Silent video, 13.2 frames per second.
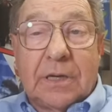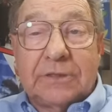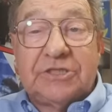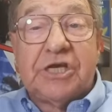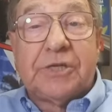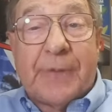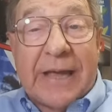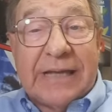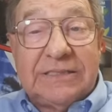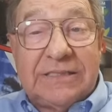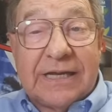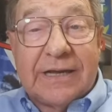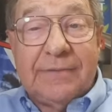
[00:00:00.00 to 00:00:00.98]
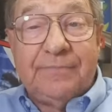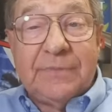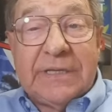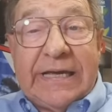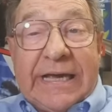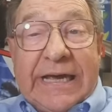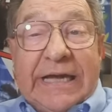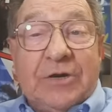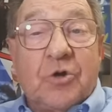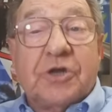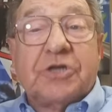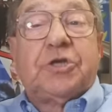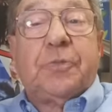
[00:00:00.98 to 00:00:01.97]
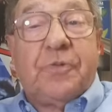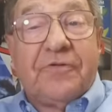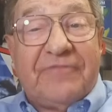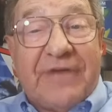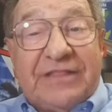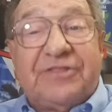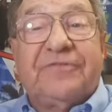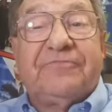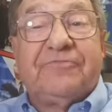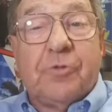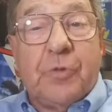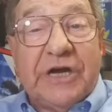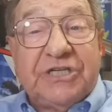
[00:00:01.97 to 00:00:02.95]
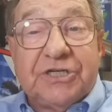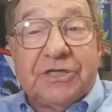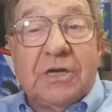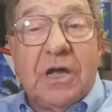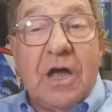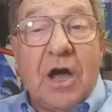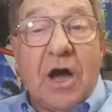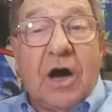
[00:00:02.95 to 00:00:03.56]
dispensing in order to prevent the fruition